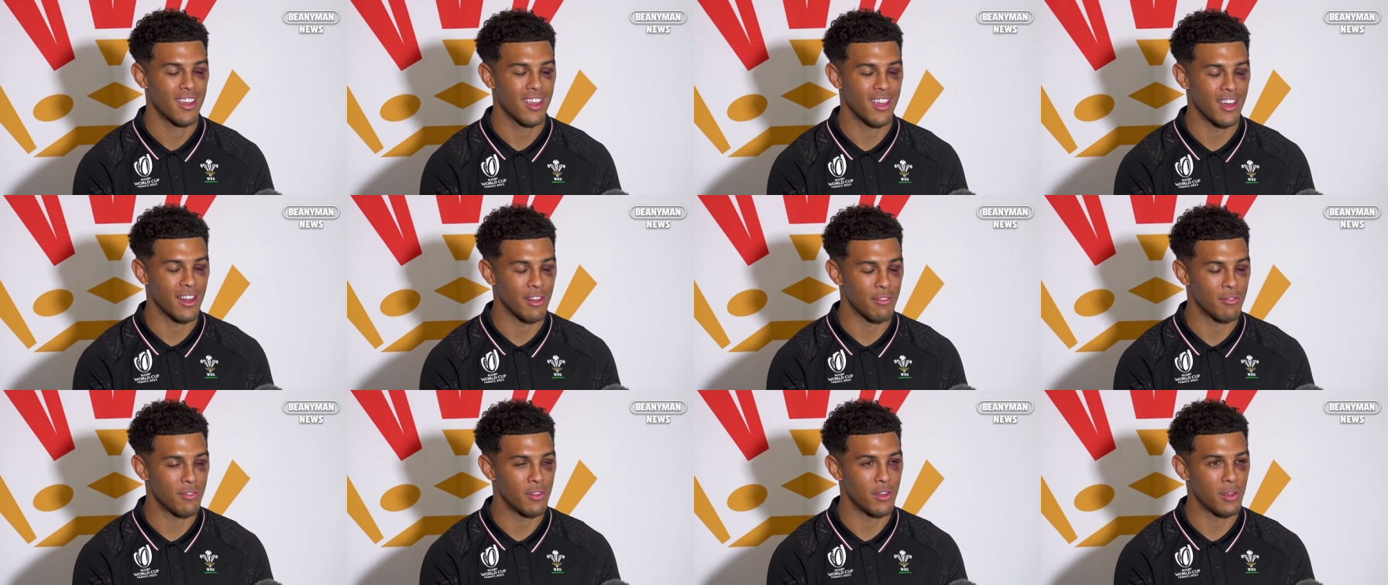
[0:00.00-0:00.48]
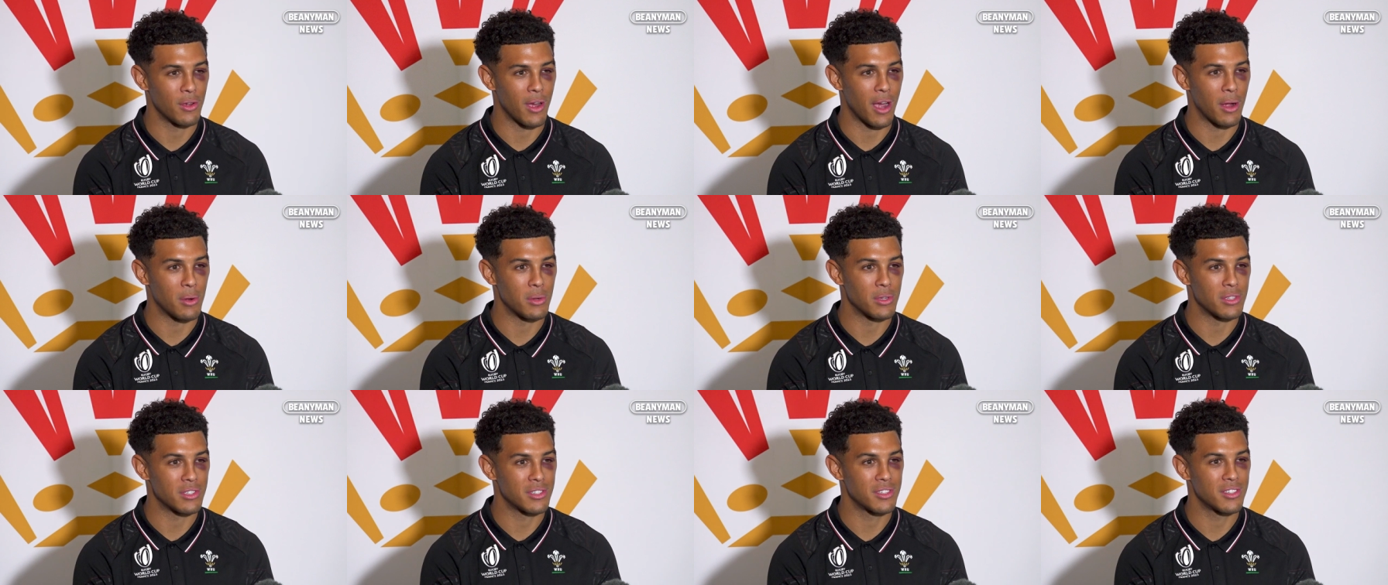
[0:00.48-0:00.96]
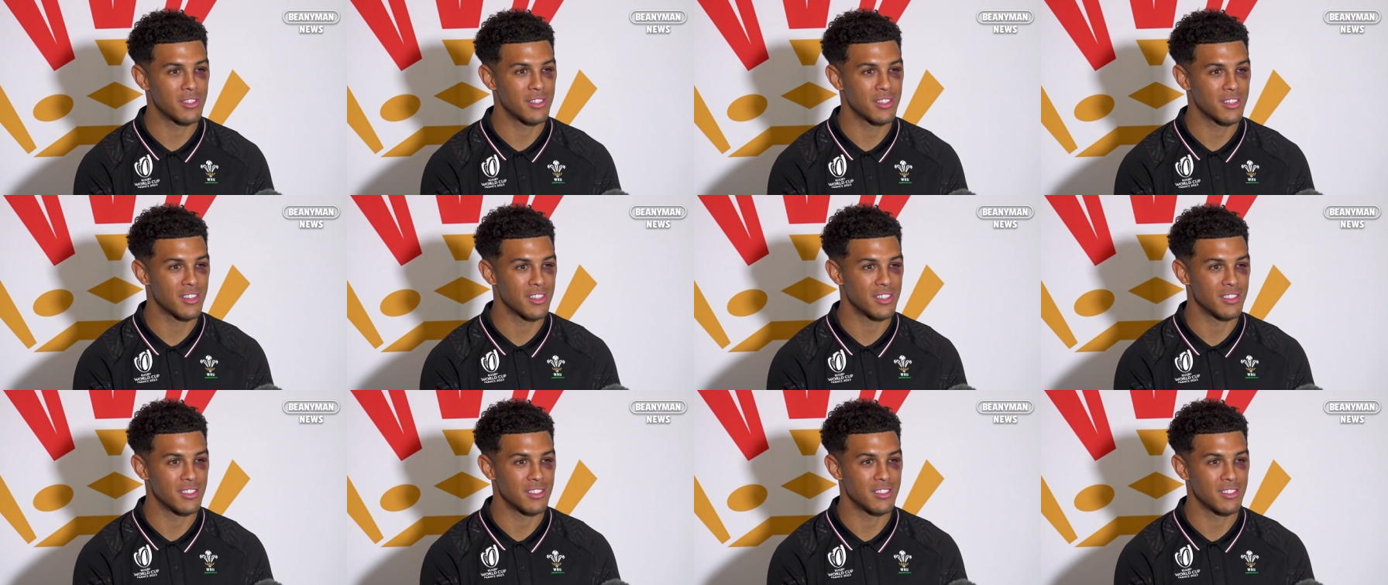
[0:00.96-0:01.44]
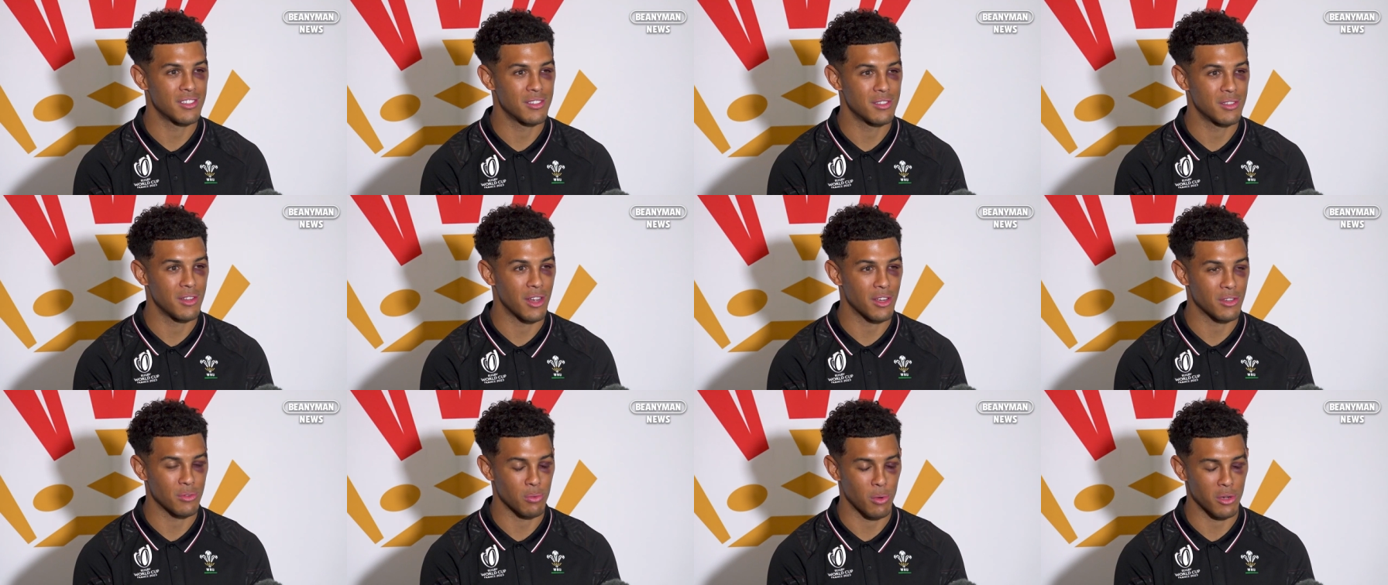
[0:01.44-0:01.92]
kill a few hours, because
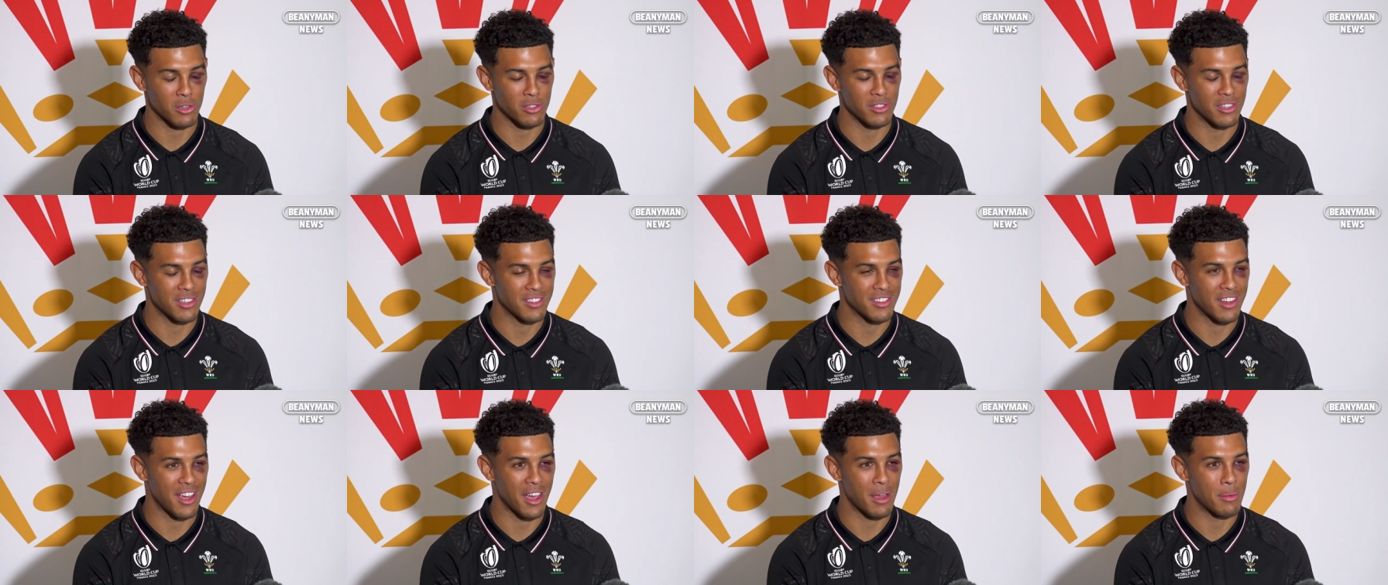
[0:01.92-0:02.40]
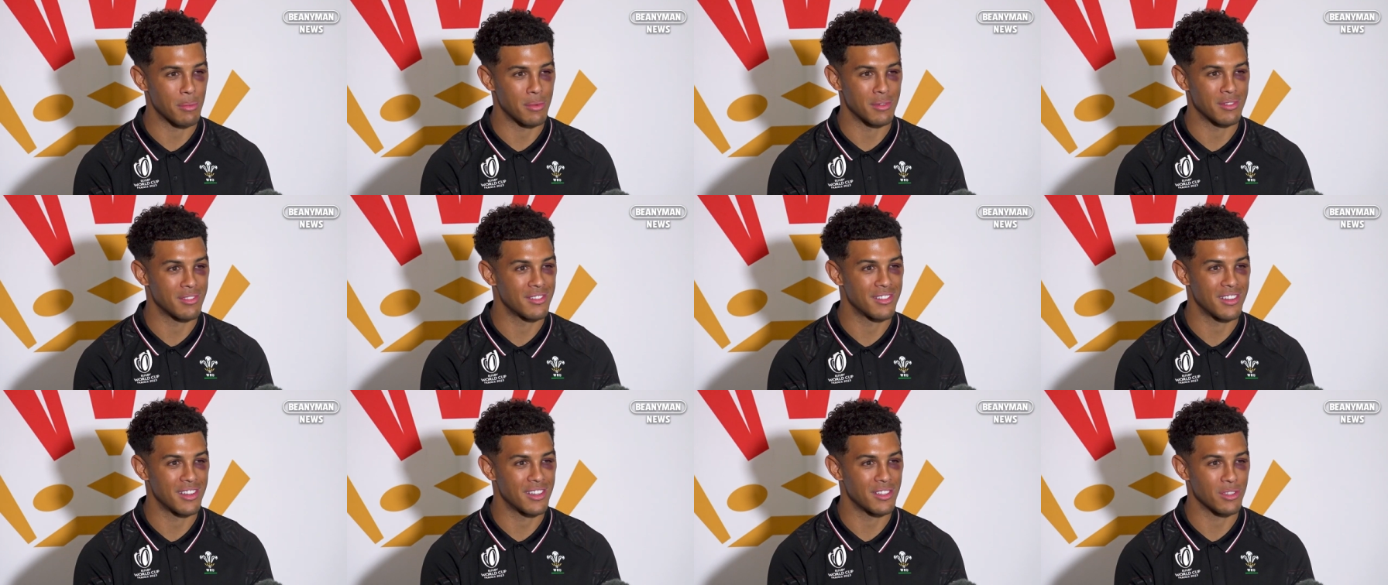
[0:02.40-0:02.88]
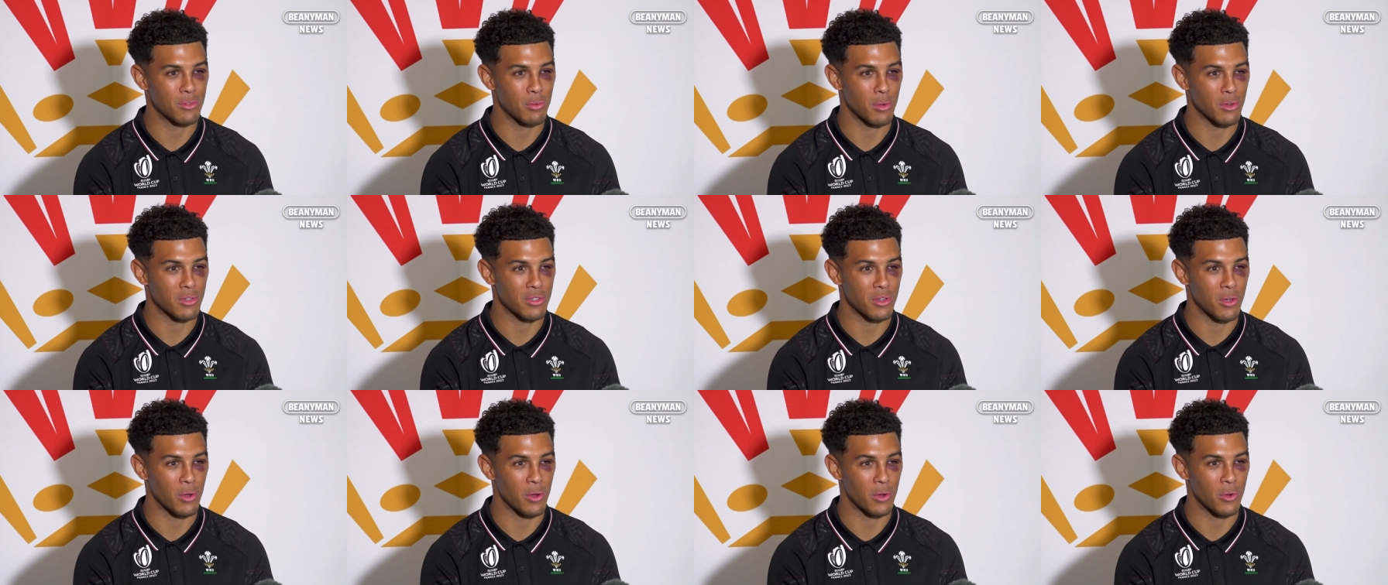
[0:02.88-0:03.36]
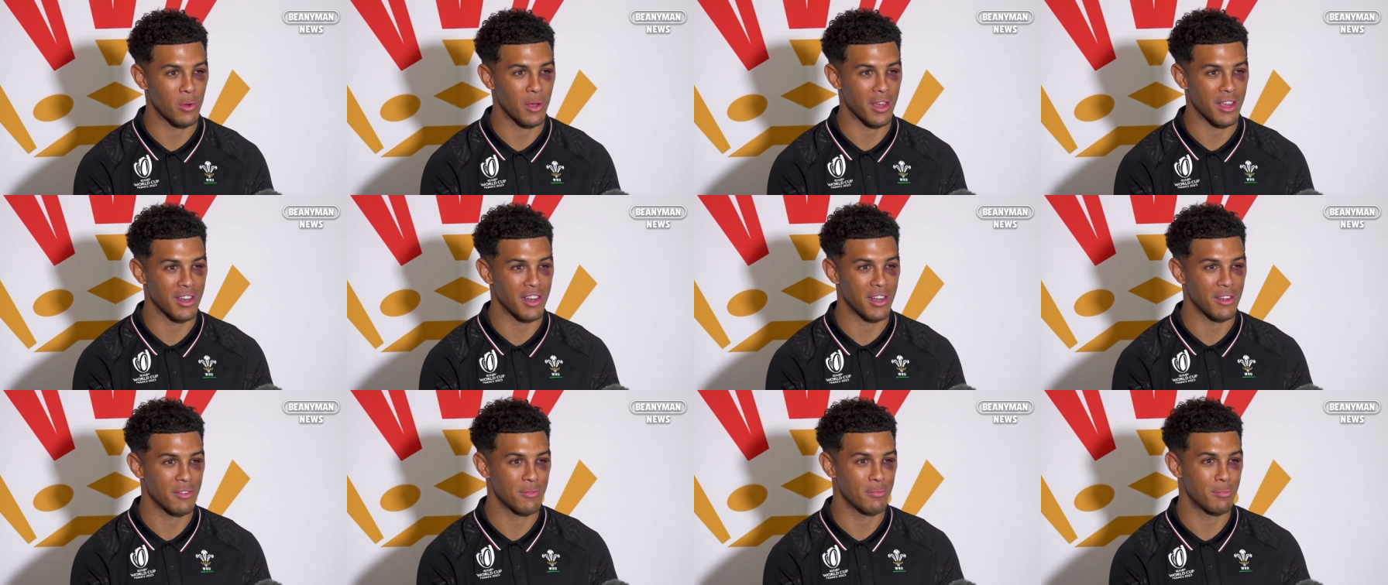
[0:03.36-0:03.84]
I was watching the time and it just wasn't going
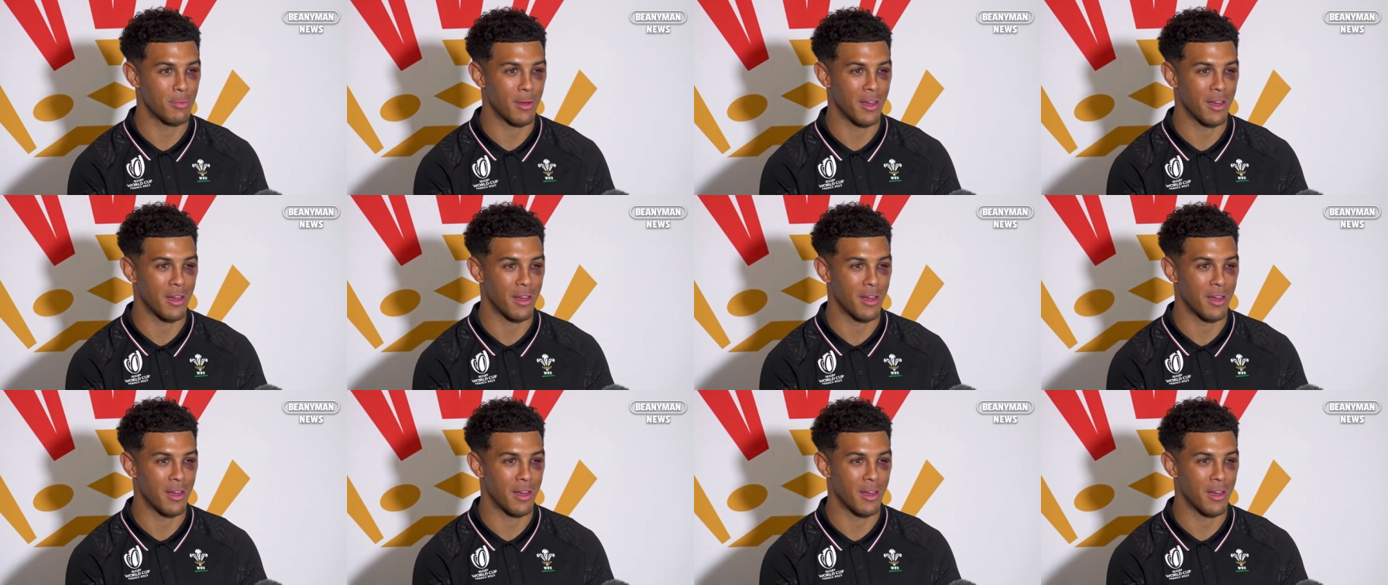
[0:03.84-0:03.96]
quick enough.